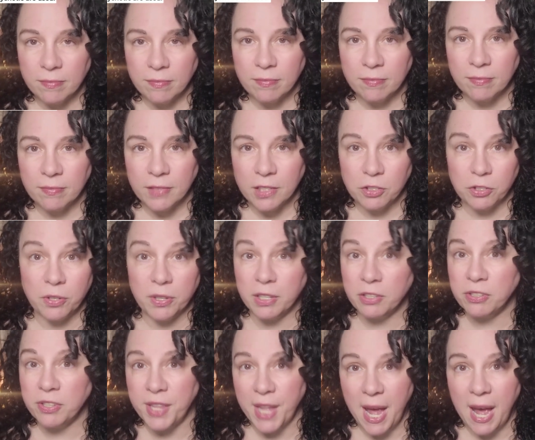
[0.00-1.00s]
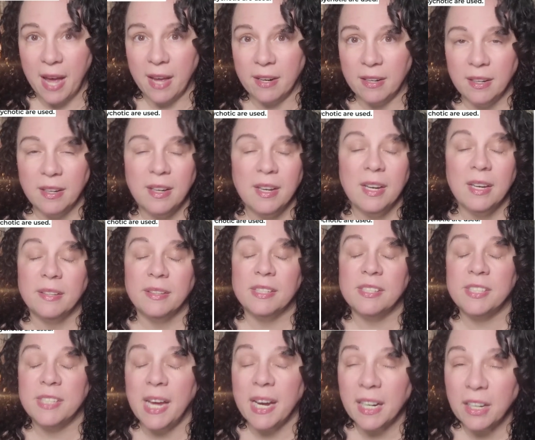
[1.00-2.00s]
So there's that. And the
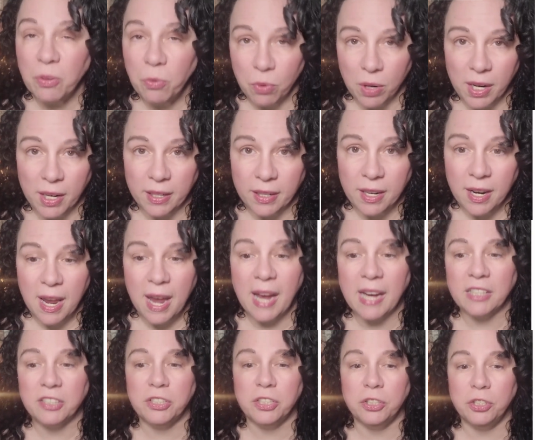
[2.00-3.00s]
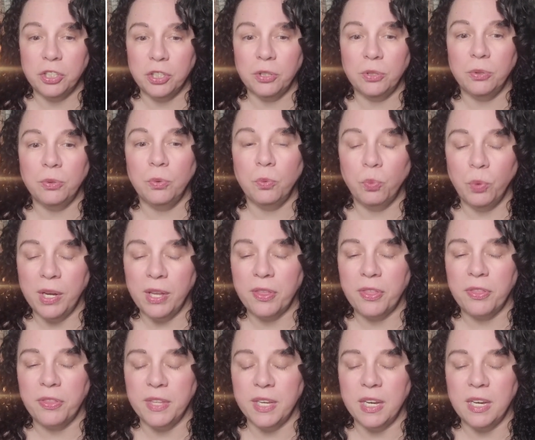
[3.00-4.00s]
second one has to do with
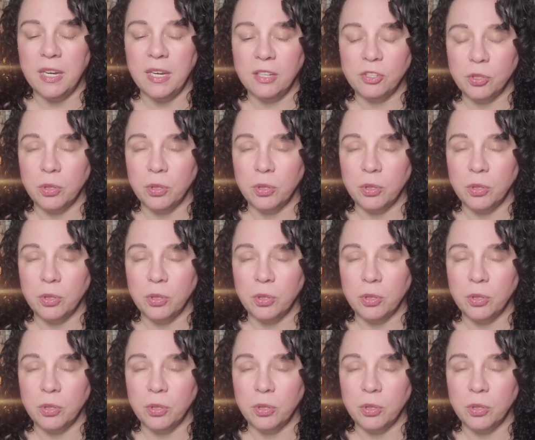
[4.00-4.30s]
the sort of